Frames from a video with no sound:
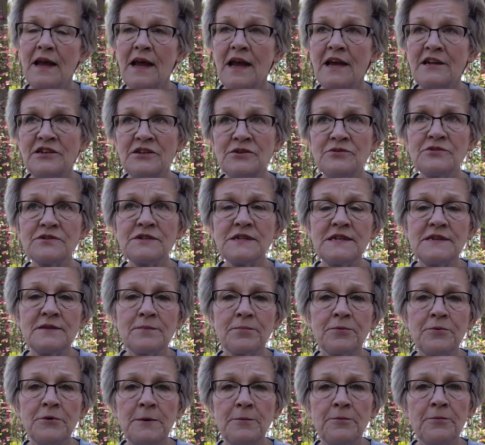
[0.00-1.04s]
Usually the
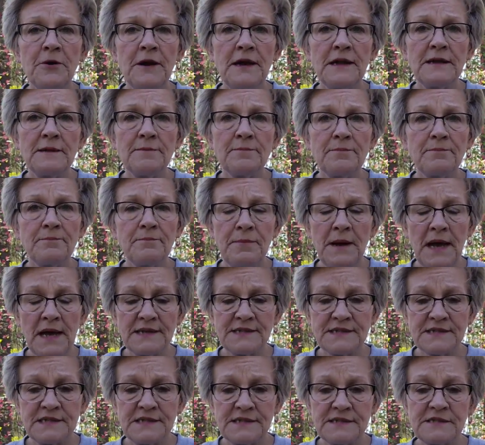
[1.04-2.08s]
pre-planted
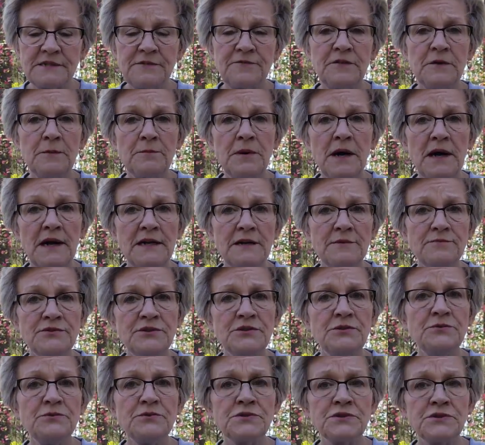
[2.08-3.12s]
baskets, if you buy them
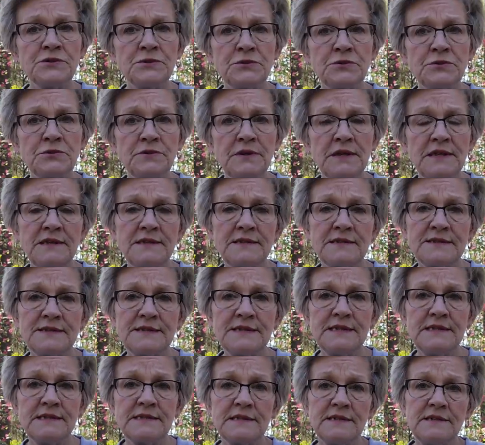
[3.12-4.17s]
too soon in the
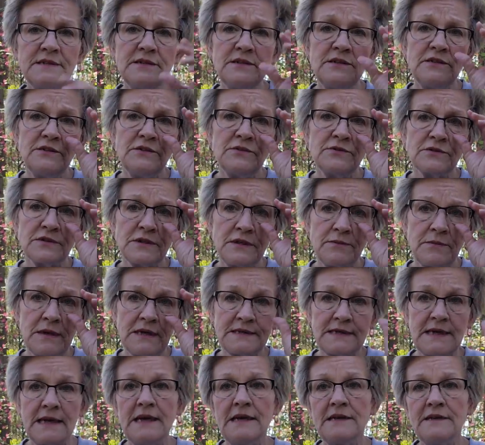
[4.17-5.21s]
season, usually around
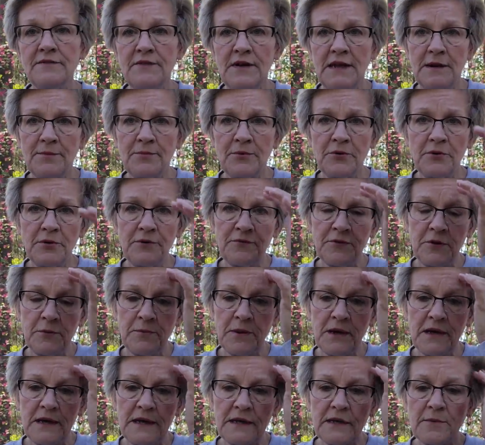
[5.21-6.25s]
the end of April, if you're
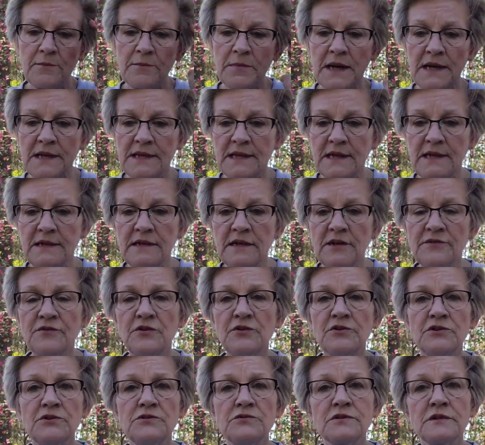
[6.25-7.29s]
buying them by then, they're
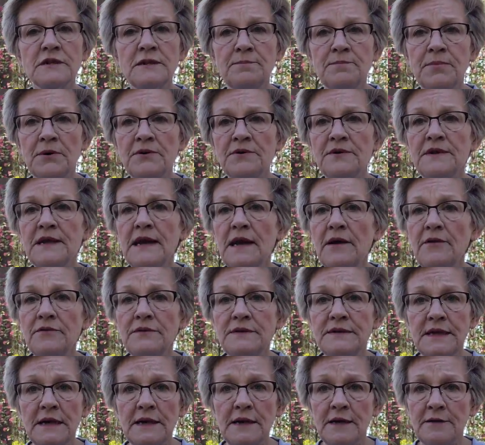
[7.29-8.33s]
usually burnt out and
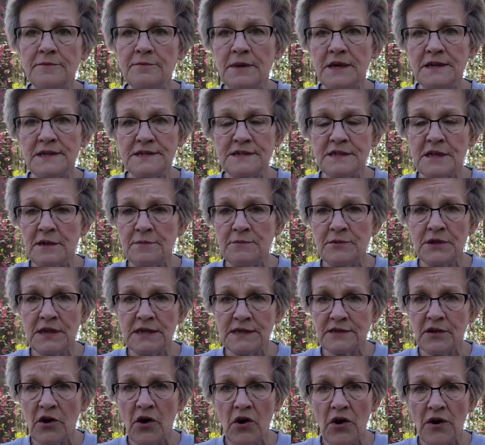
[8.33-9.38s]
done by the time you get
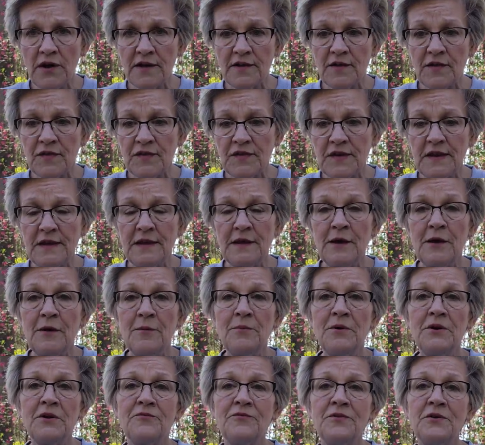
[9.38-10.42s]
to August.
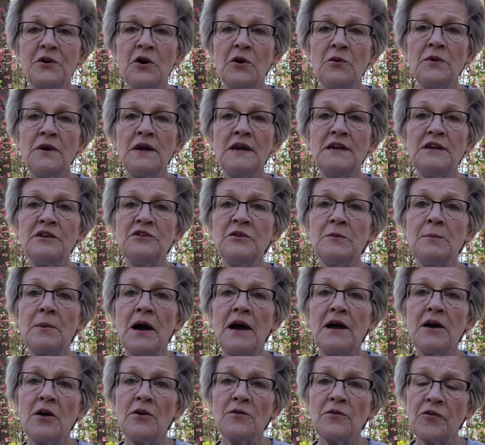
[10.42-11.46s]
But if you go in and you
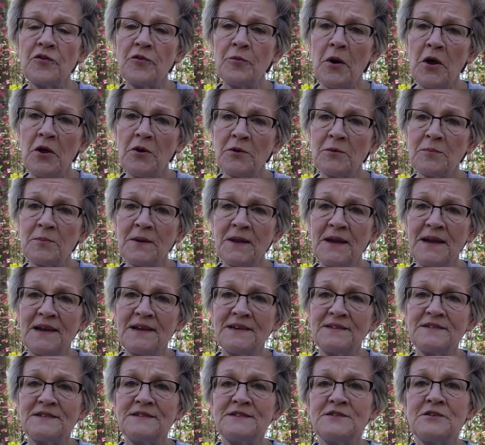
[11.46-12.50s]
buy all the smaller
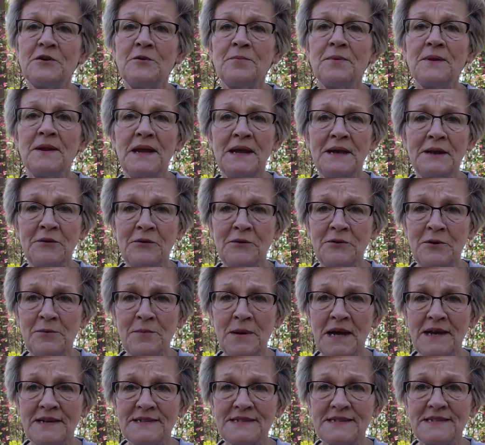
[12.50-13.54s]
plants and start planting all your
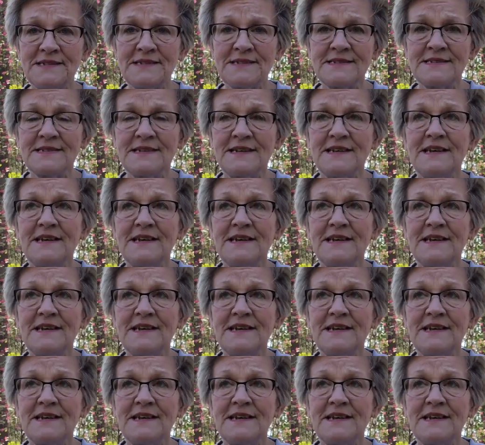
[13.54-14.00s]
baskets,